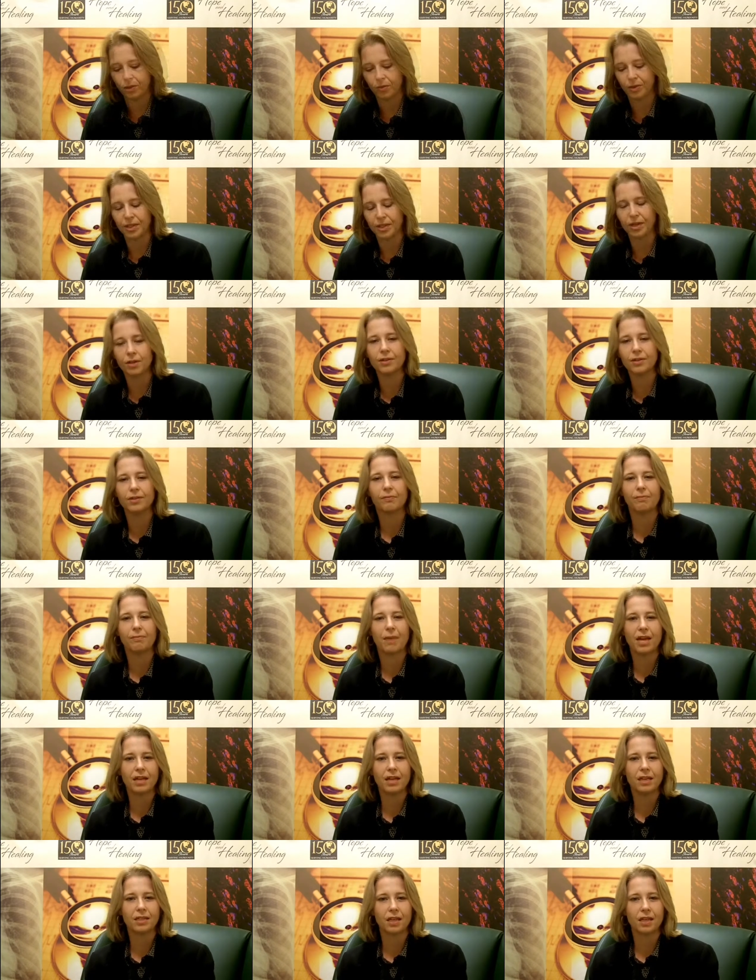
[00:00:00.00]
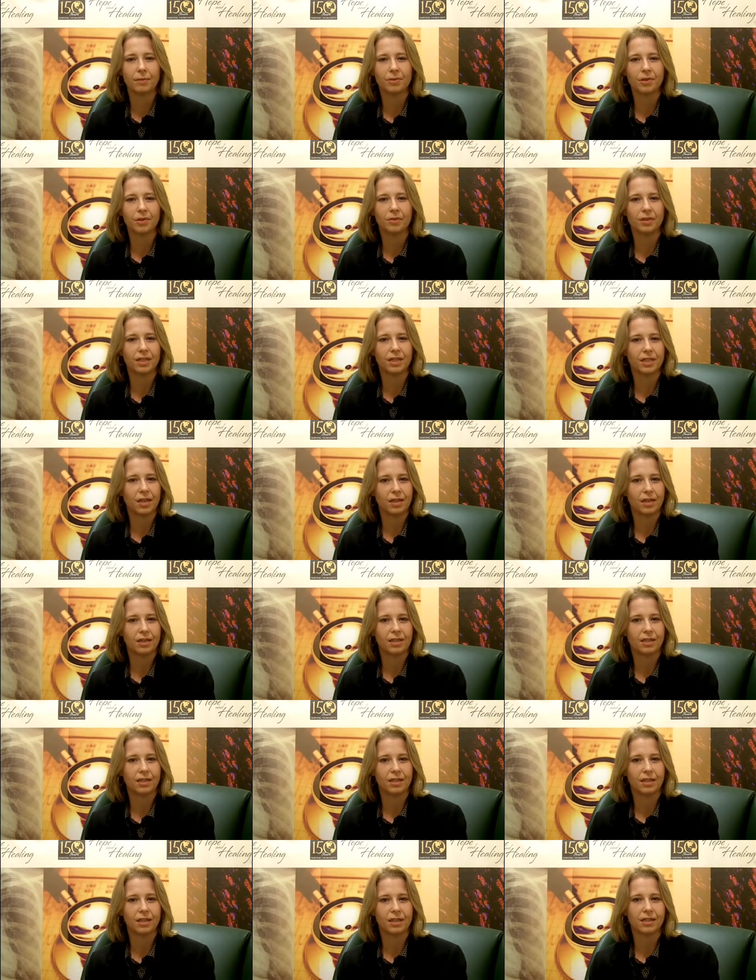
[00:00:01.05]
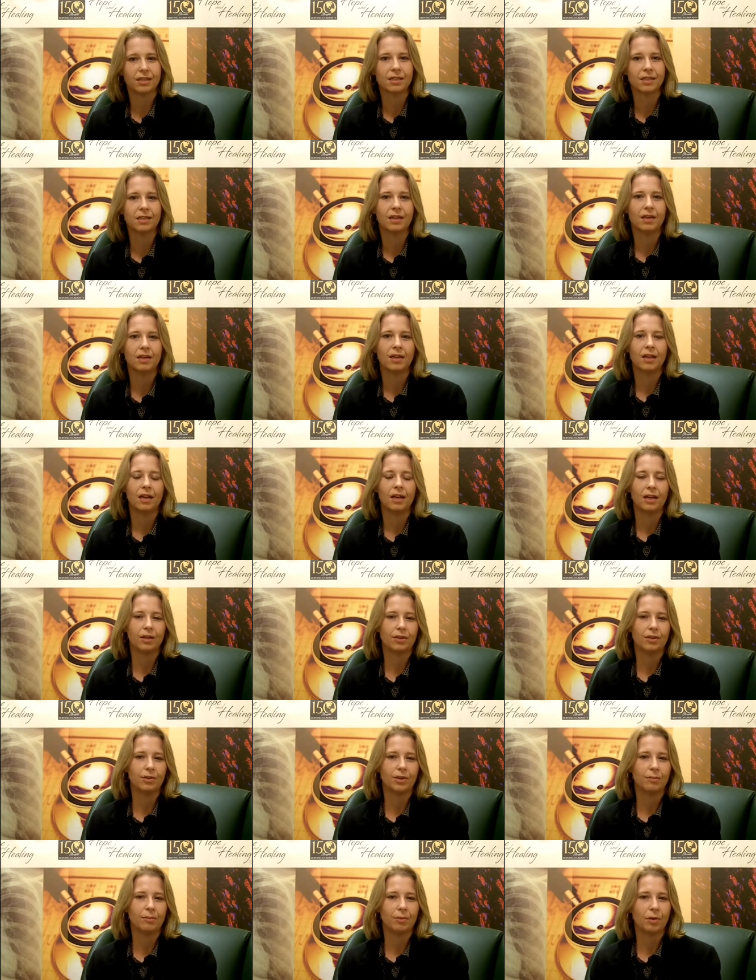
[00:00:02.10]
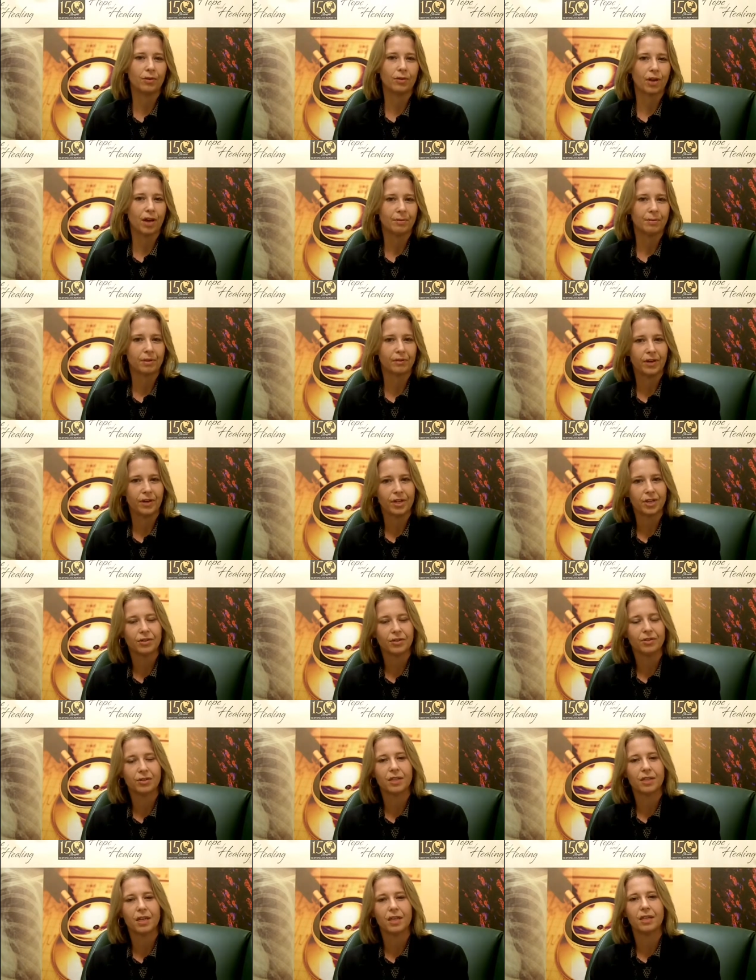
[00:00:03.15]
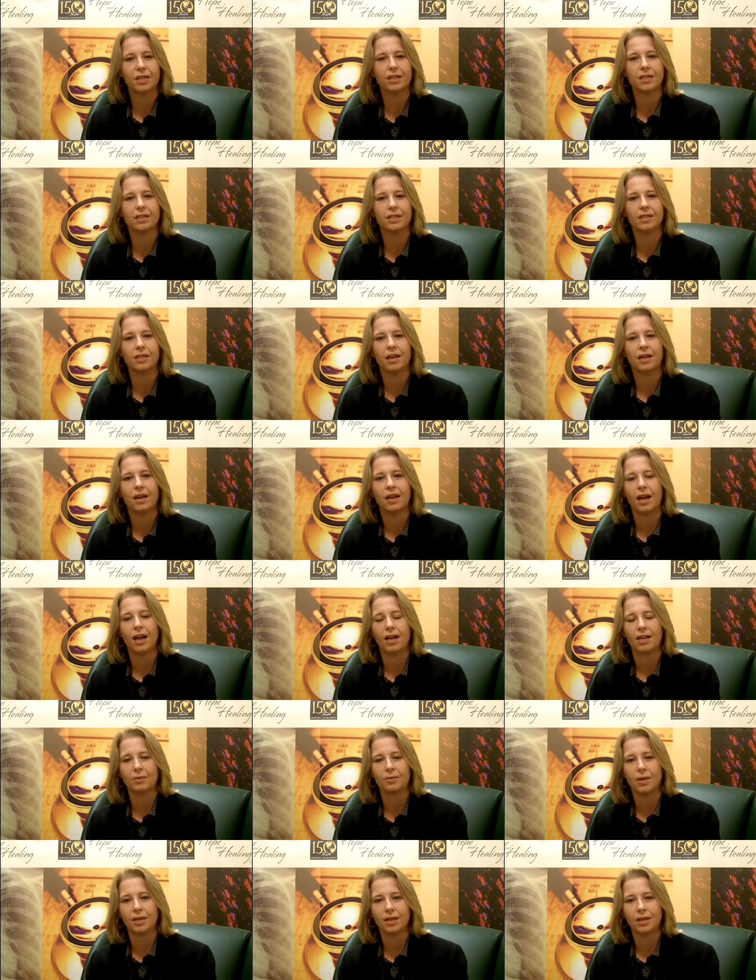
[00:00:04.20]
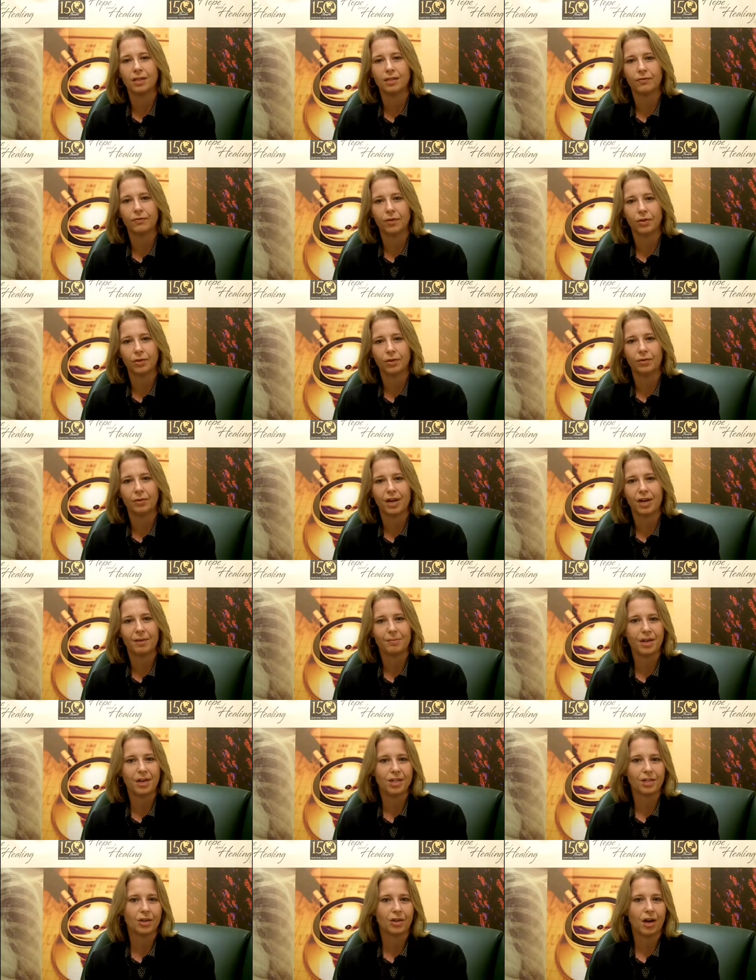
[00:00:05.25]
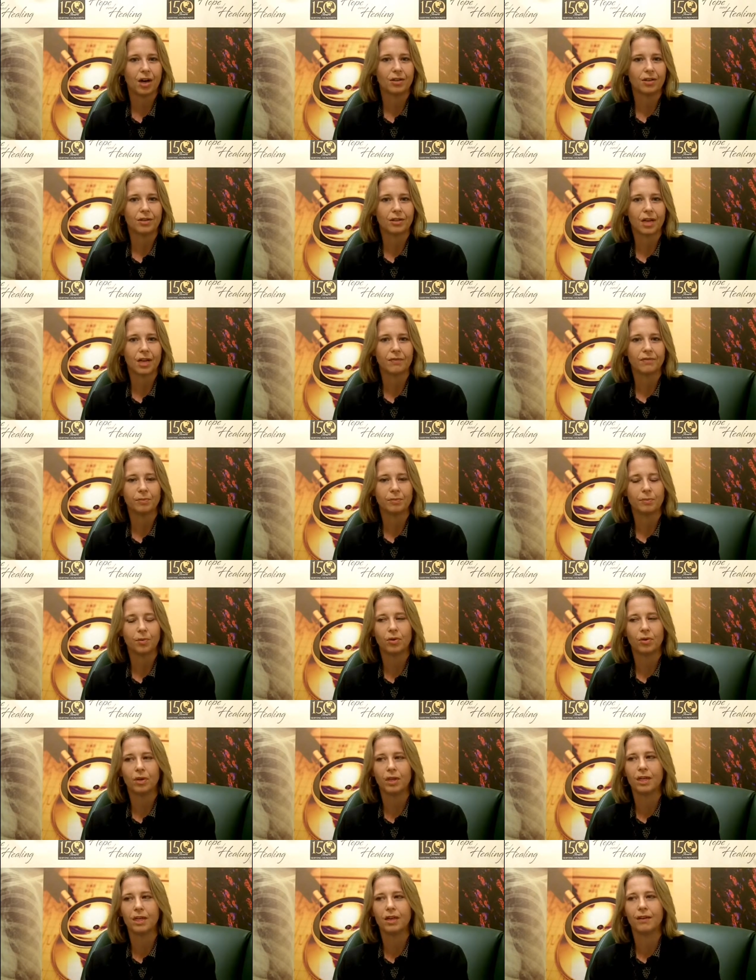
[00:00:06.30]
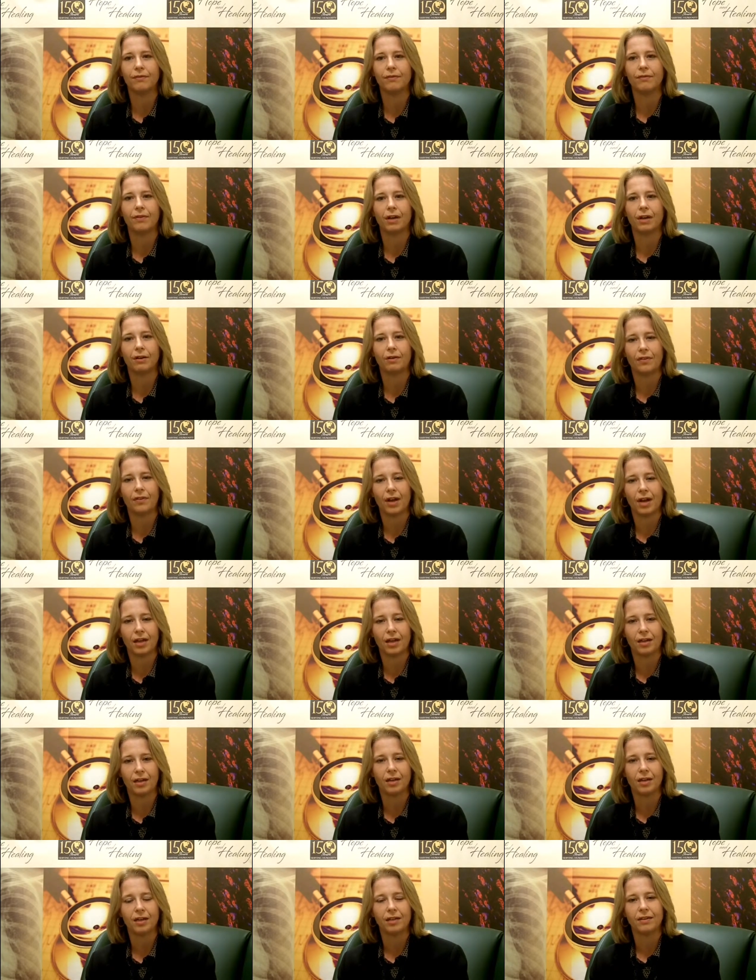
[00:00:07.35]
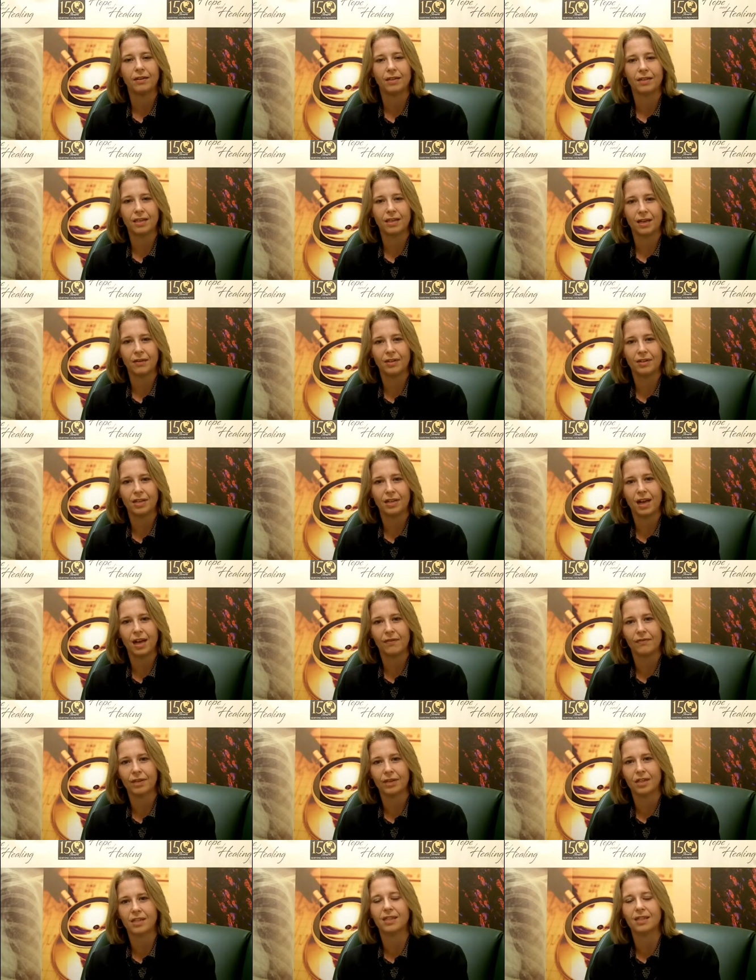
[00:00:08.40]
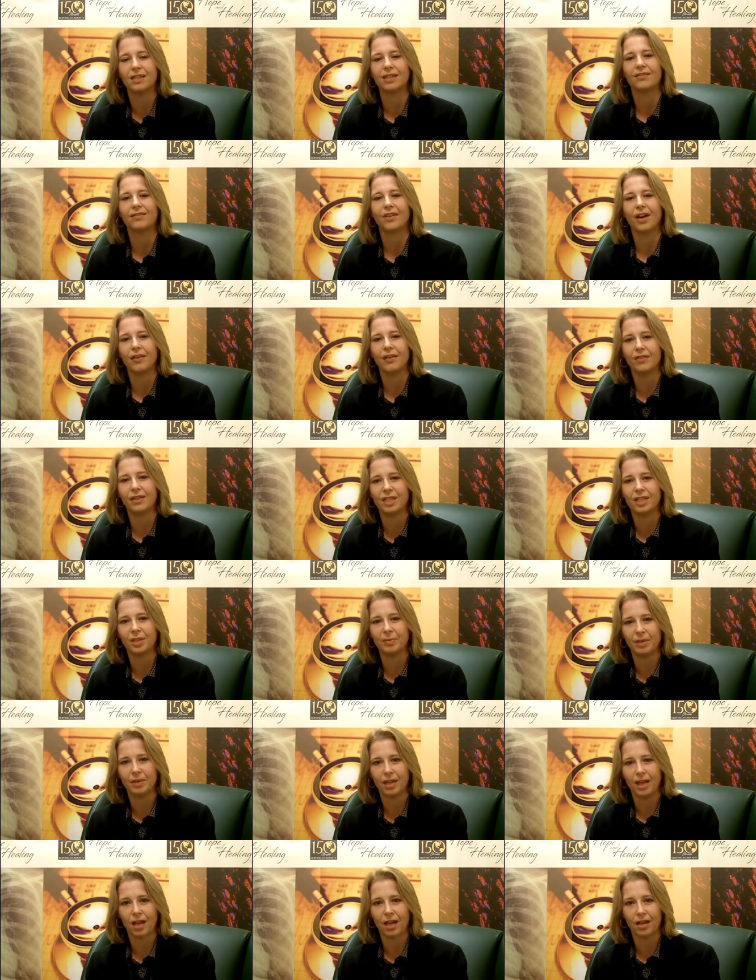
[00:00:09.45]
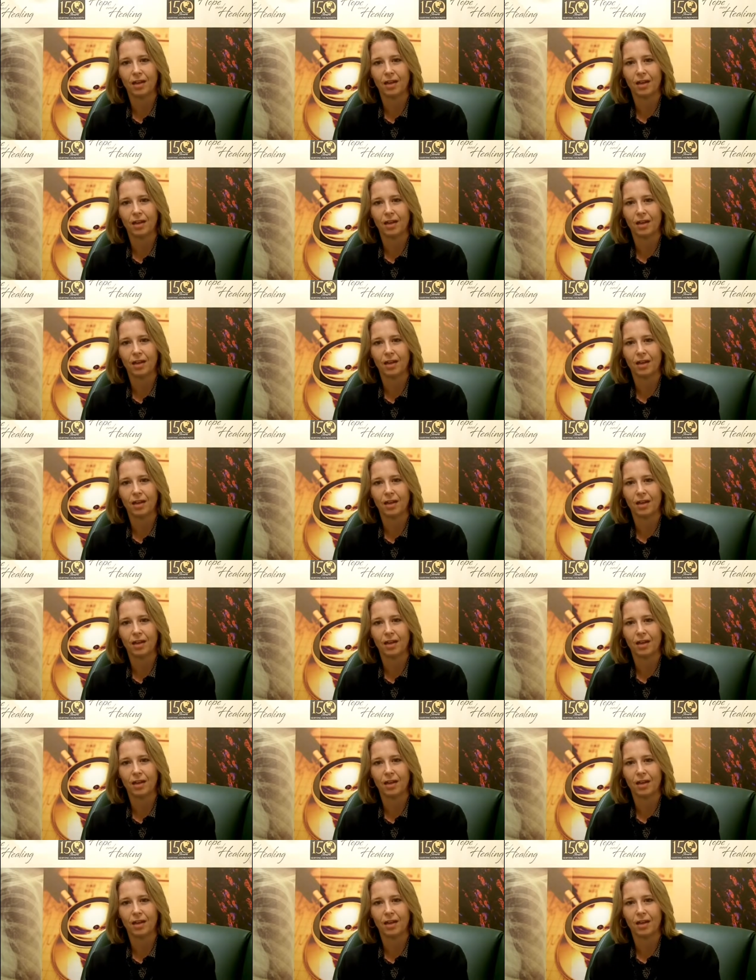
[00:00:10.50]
The results of many subsequent studies to this, including both observational studies, as well as further randomized trials, have supported and verified the safety and efficacy of I V T P